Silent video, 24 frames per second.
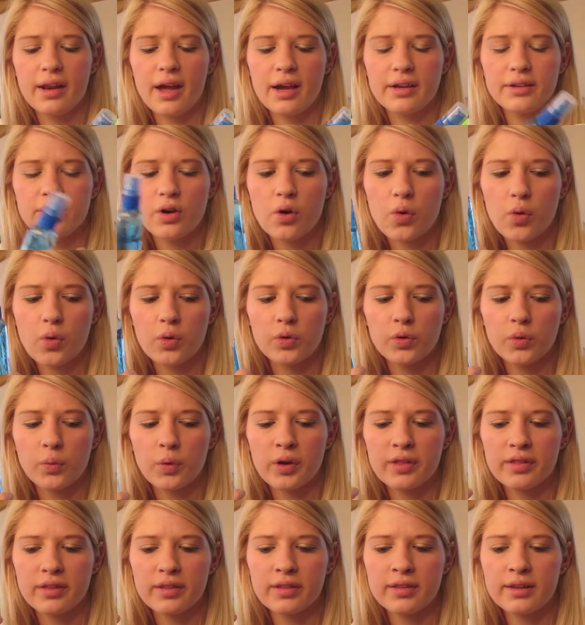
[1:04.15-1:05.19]
I tone
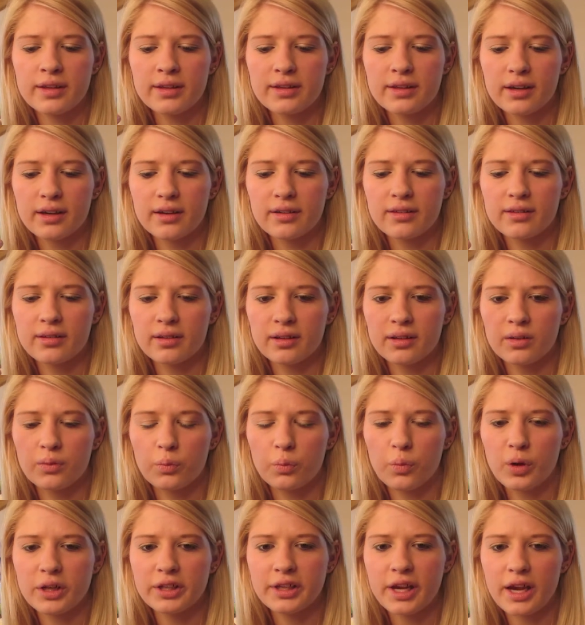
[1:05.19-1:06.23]
with the Dickinson
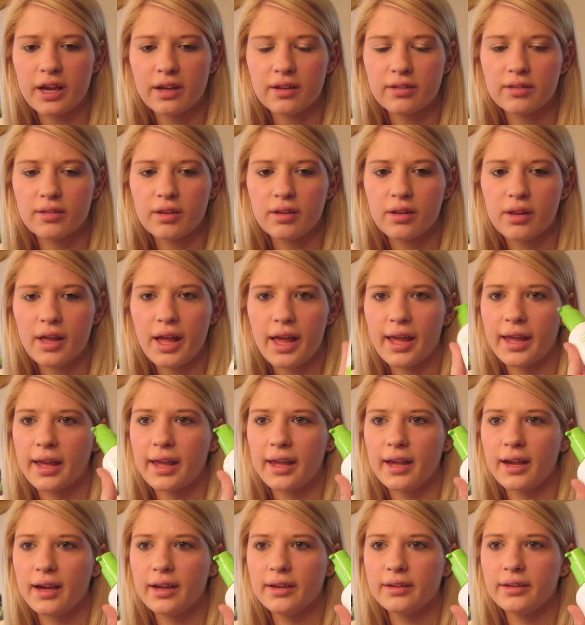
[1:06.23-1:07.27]
Witch Hazel.
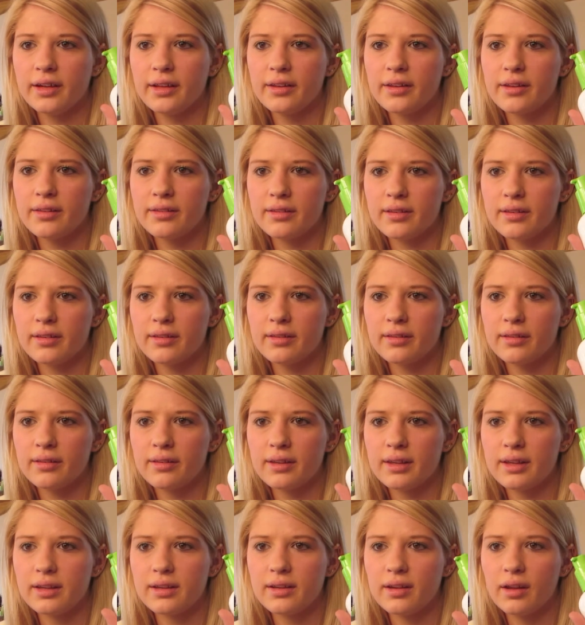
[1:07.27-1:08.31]
And this is
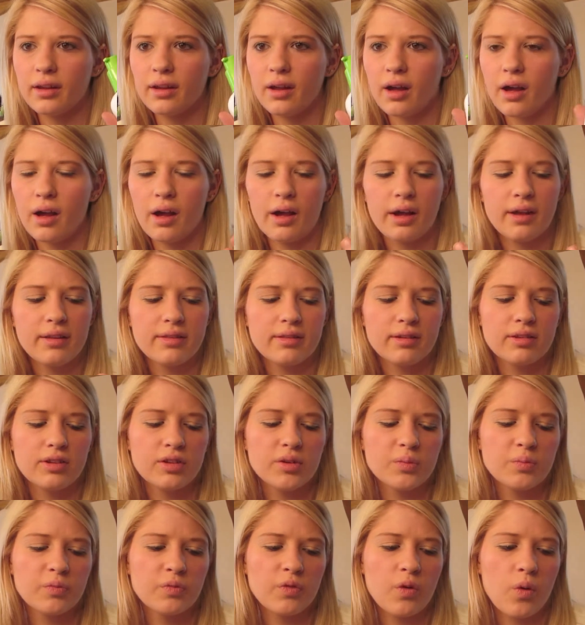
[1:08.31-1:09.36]
it's a
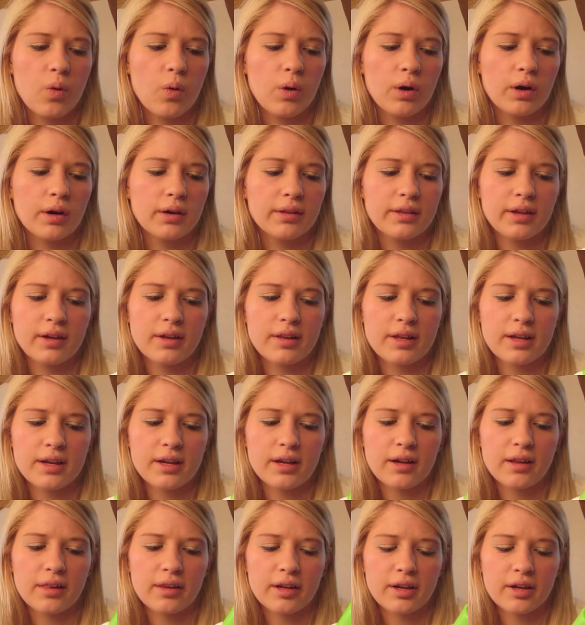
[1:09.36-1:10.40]
dupe for the Clean
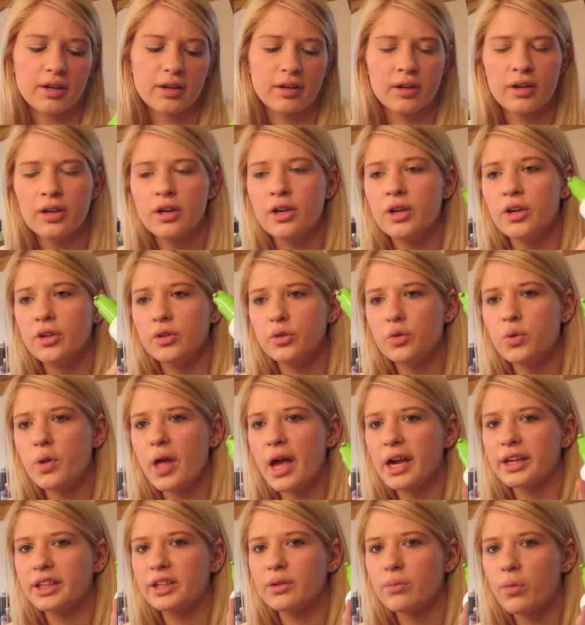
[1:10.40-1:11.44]
and Clear Dual
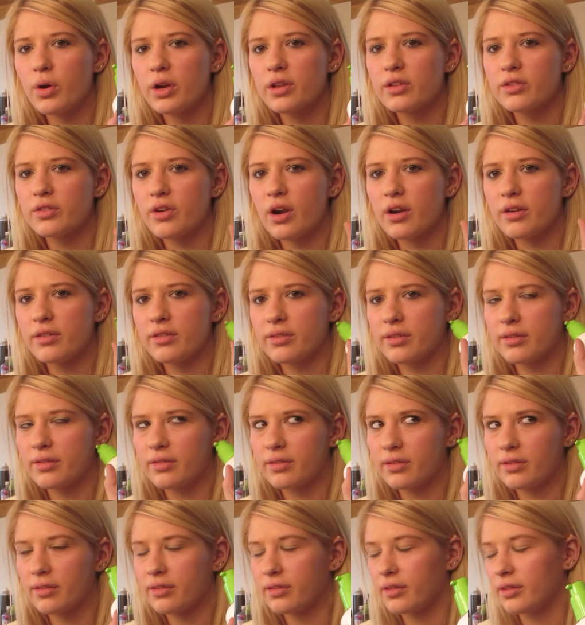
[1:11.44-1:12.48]
Action Moisturizer. This
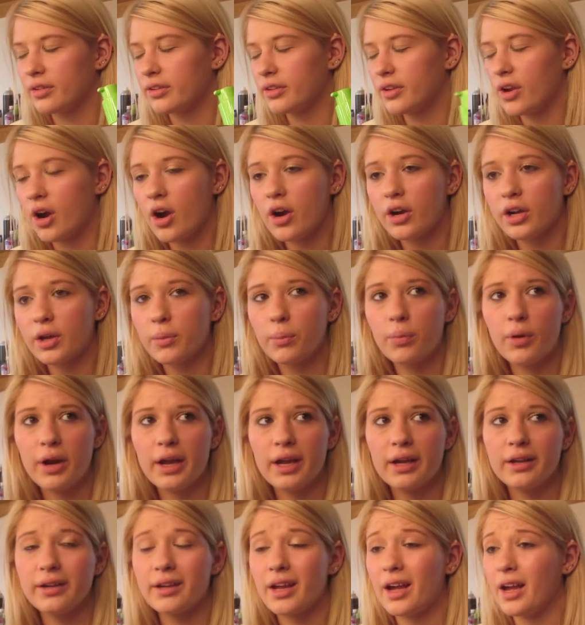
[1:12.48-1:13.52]
is the Target
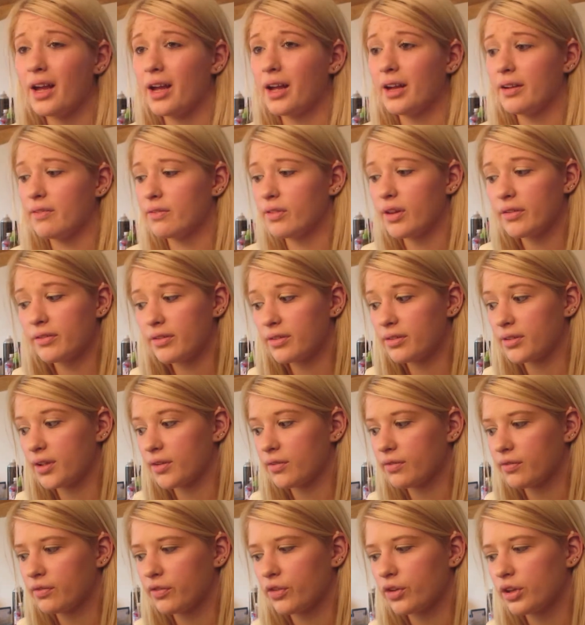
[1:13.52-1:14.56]
brand. I've loved this
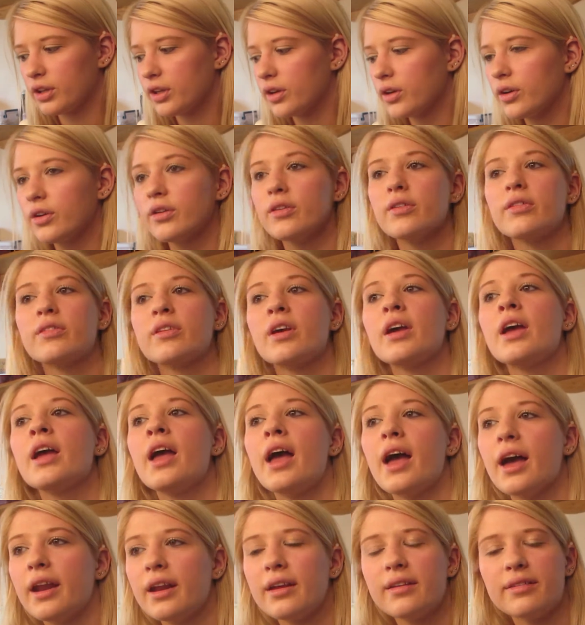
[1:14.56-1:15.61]
stuff for years.
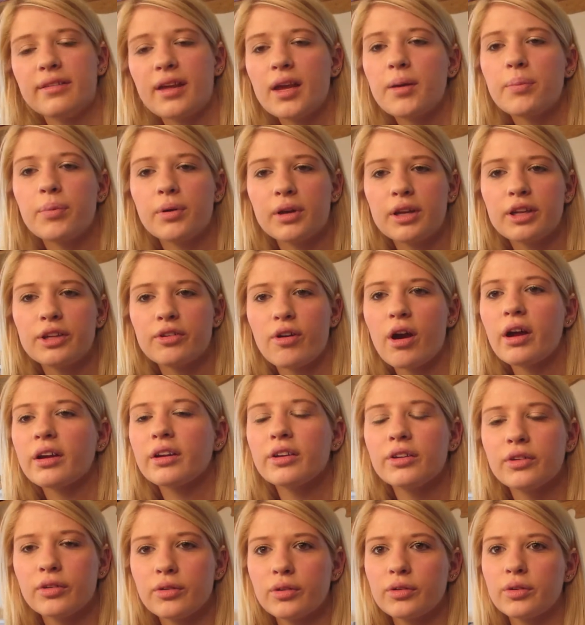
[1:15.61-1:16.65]
And I stay pretty tried and
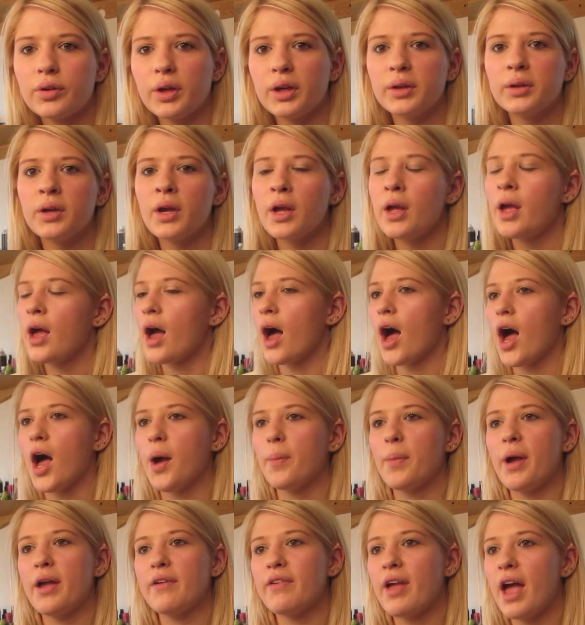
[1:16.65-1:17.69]
true to it.
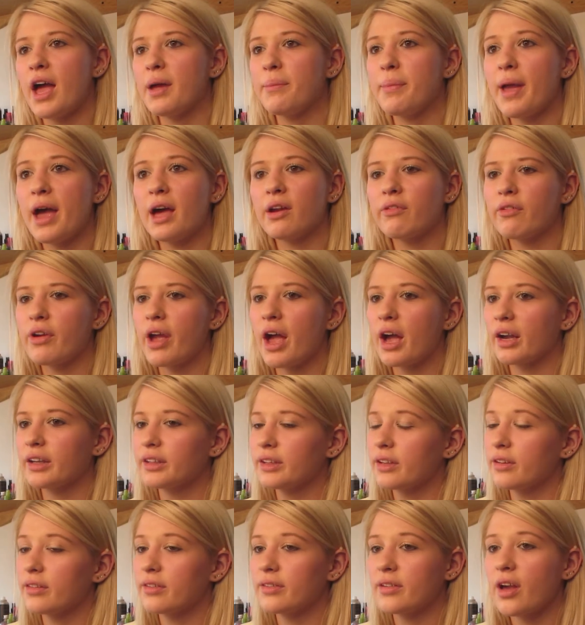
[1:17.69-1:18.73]
I've had bad
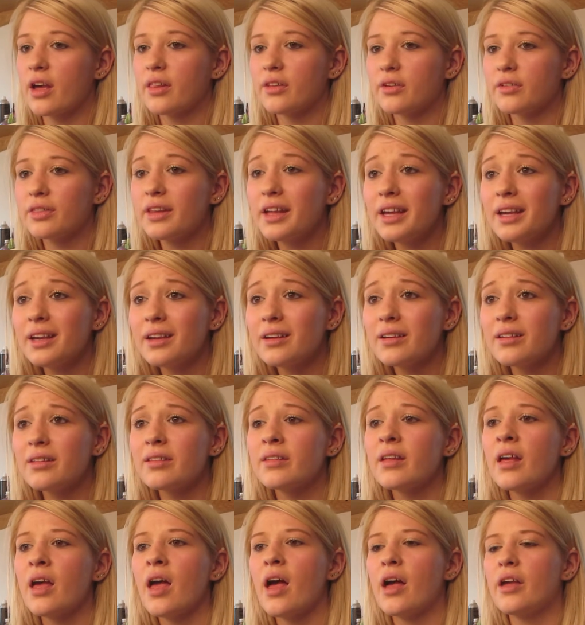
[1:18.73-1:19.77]
reactions to other things.
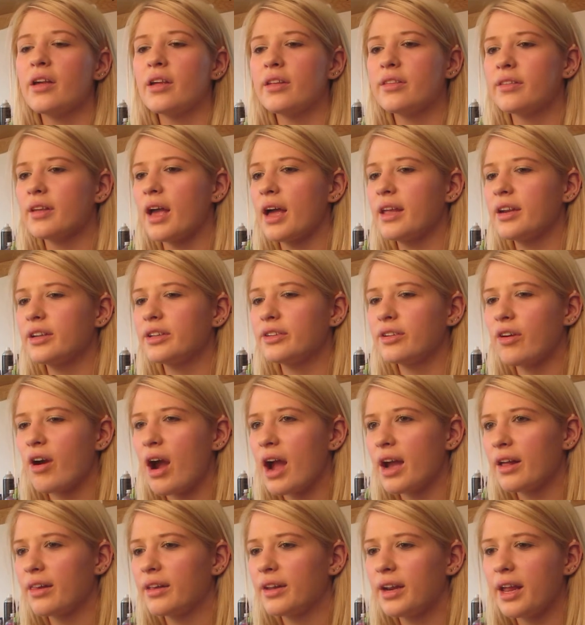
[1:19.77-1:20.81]
It's kind of
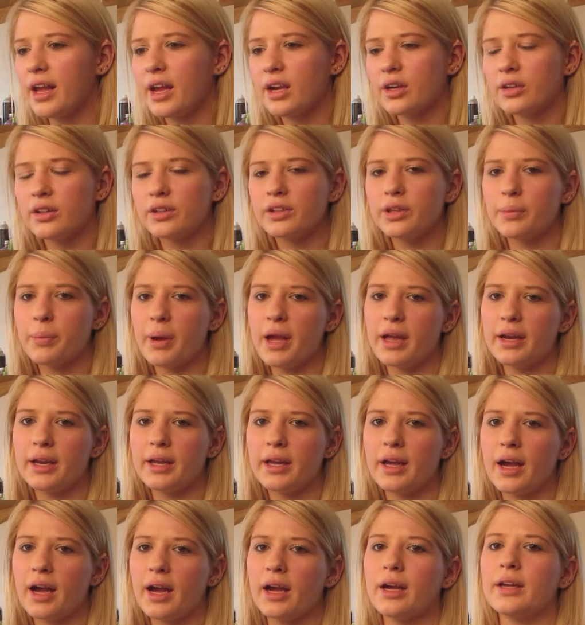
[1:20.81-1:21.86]
trial and error
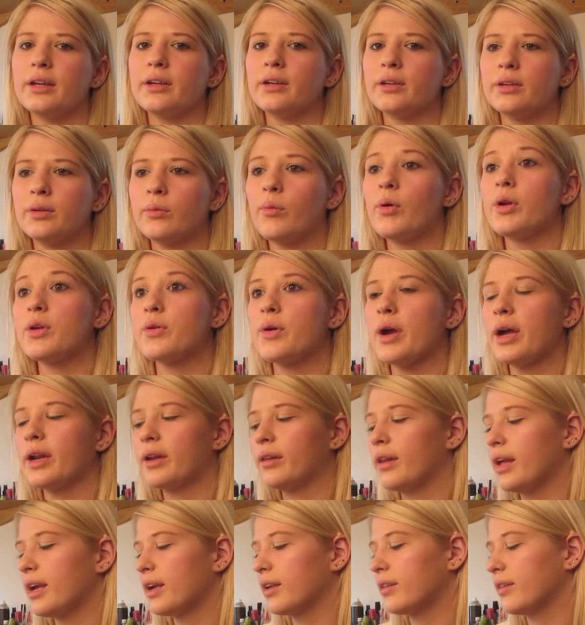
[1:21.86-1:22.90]
depending on what you kind of
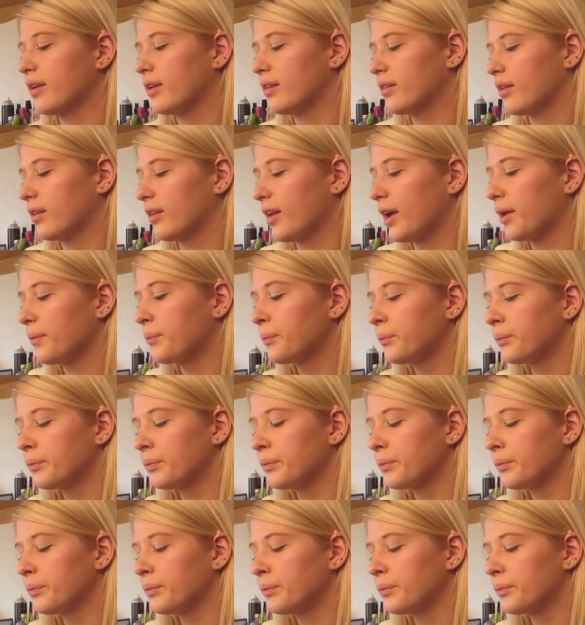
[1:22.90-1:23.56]
like and things like that.